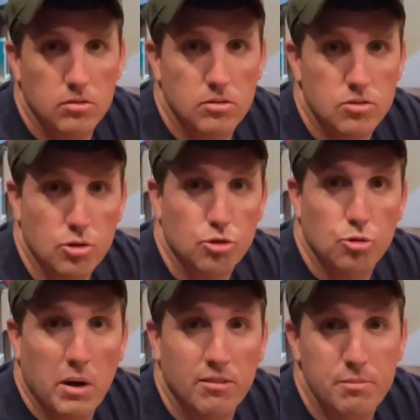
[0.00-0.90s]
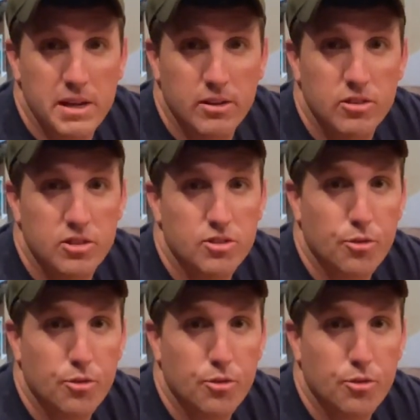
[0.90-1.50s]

So 12 meters is